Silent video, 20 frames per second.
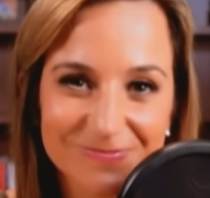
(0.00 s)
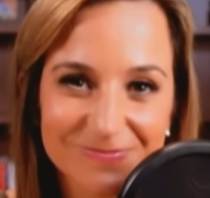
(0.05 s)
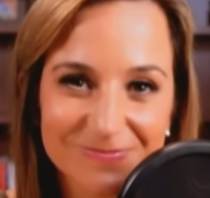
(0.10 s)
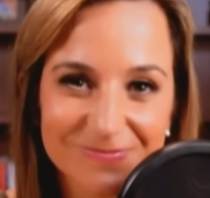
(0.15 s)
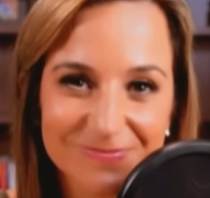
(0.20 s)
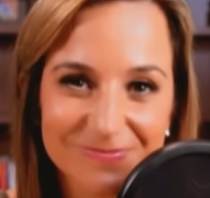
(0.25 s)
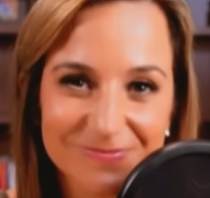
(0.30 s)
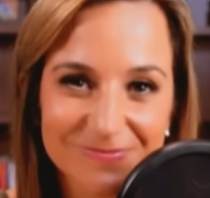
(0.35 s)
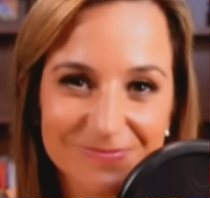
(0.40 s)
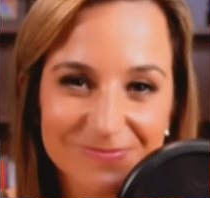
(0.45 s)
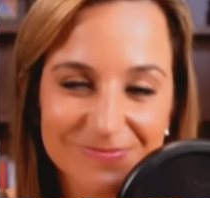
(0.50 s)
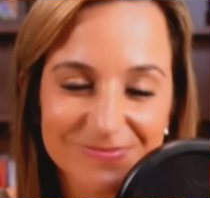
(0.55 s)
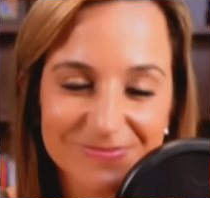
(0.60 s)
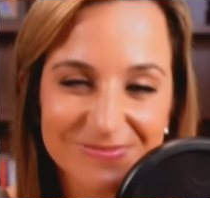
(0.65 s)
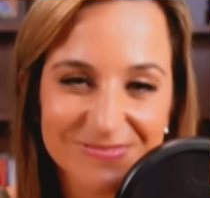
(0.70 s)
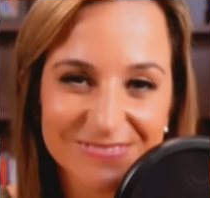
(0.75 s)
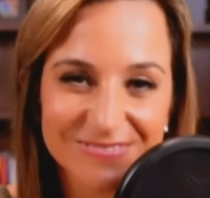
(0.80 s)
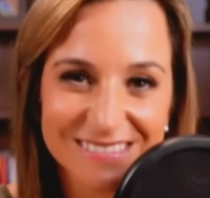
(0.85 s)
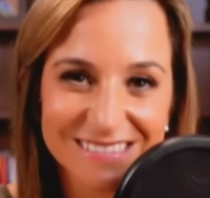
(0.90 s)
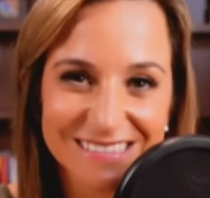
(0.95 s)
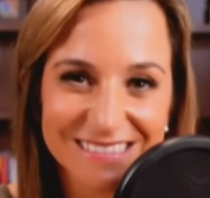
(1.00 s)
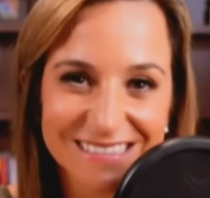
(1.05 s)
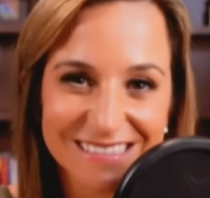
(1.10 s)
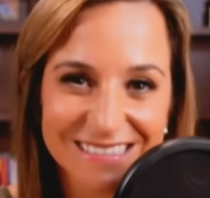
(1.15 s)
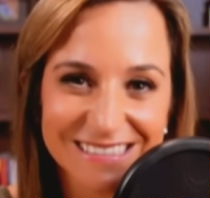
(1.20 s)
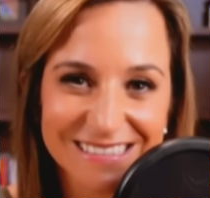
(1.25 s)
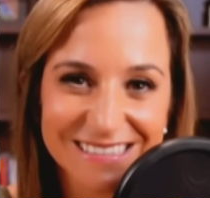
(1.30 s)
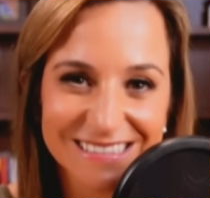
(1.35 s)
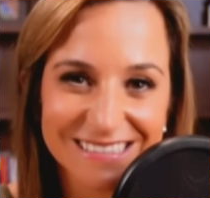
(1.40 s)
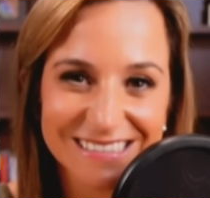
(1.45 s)

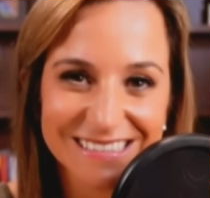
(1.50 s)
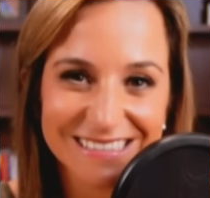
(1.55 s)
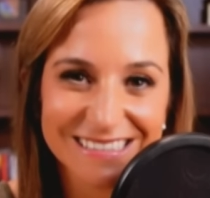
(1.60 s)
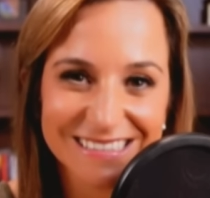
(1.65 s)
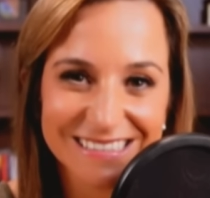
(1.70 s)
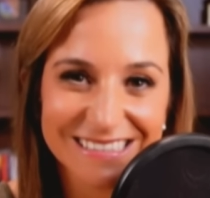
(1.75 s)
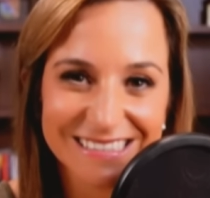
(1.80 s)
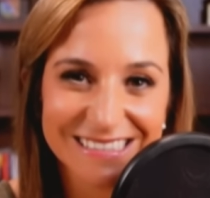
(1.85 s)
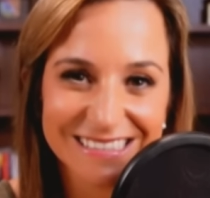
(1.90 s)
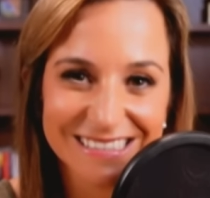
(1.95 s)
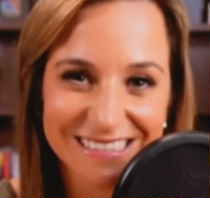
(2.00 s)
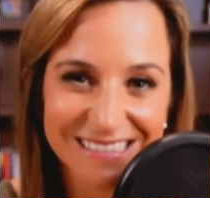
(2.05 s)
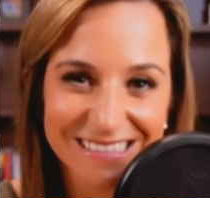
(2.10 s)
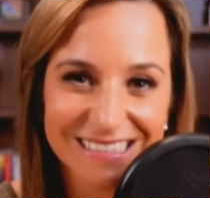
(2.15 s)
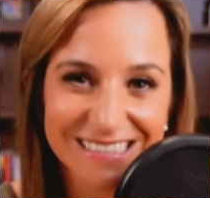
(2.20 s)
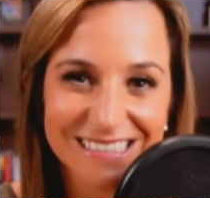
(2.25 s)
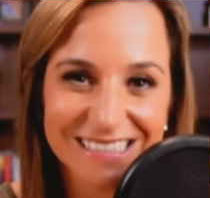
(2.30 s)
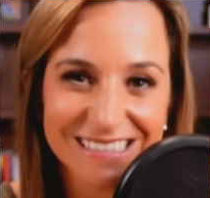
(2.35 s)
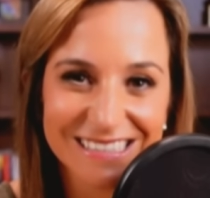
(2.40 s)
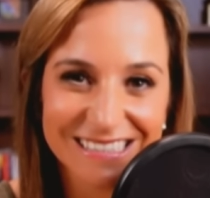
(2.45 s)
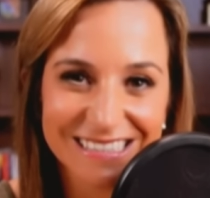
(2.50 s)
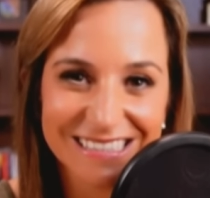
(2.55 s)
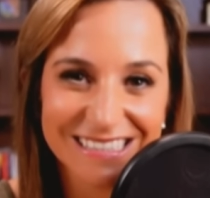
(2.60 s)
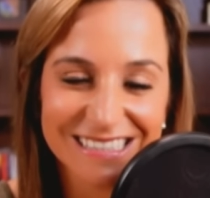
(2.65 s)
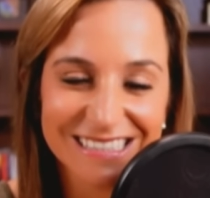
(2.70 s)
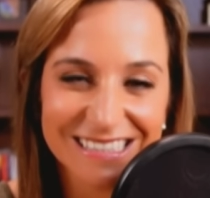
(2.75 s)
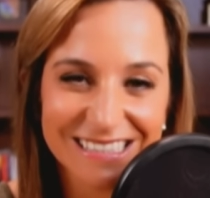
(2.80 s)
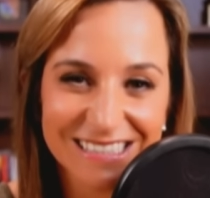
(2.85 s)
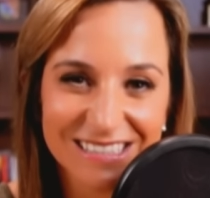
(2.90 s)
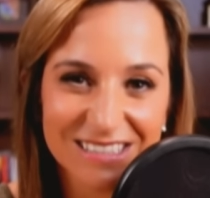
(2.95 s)

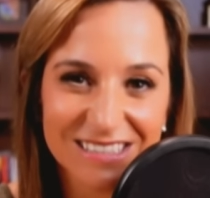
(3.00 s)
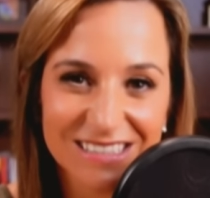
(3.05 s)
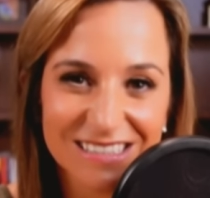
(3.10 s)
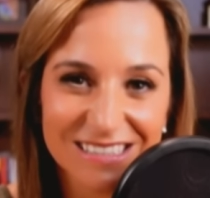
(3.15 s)
The person shown says nothing.